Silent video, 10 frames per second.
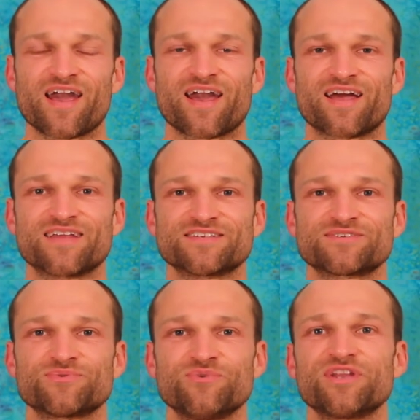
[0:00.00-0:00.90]
And
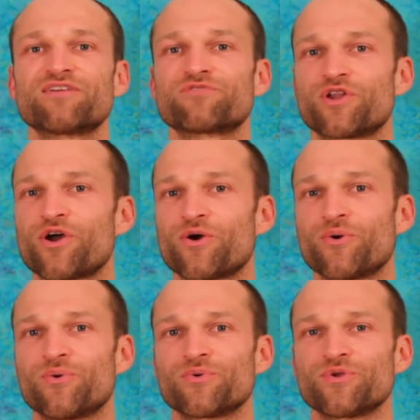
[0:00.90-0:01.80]
we never
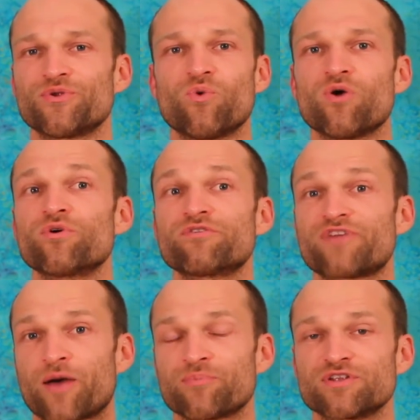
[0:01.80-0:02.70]
know, what would have
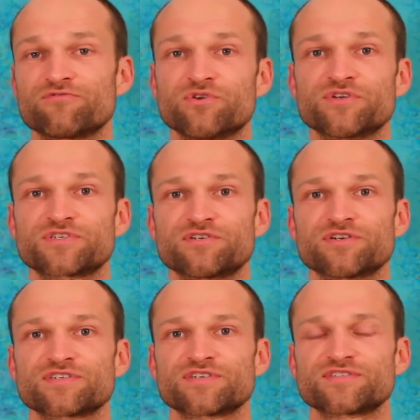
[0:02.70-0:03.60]
happened if Yudhishthira
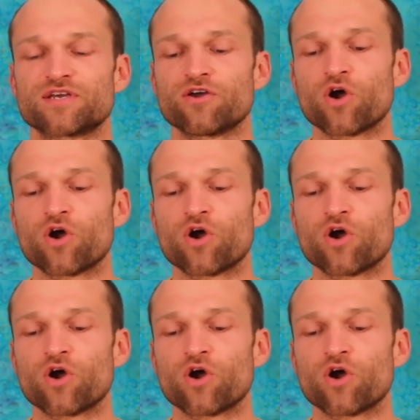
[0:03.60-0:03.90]
had said,